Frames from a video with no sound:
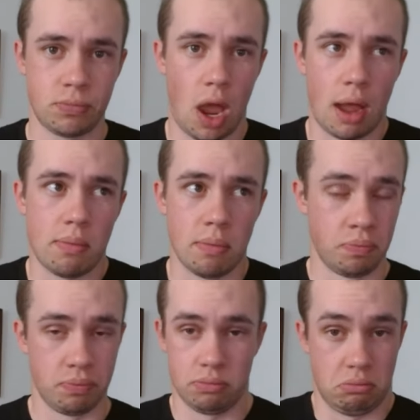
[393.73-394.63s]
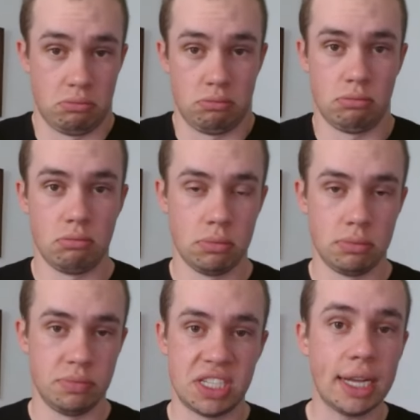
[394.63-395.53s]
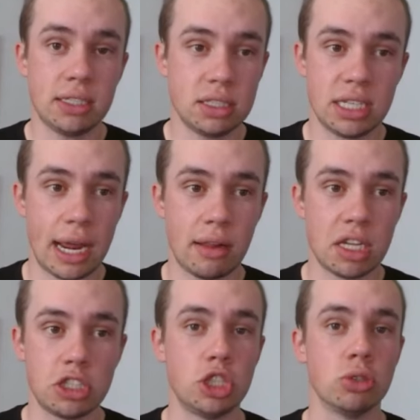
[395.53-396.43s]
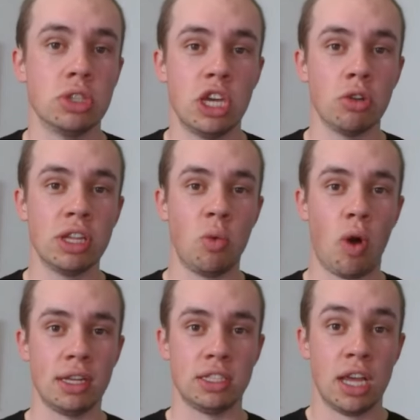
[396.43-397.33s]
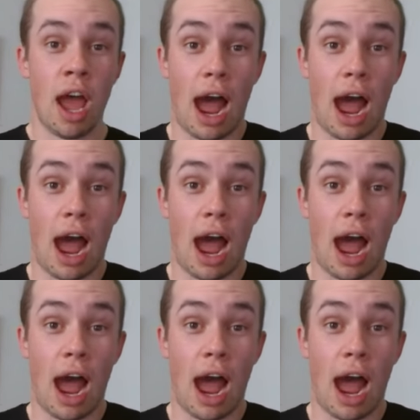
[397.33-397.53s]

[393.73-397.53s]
I Texas and LSU are the only ones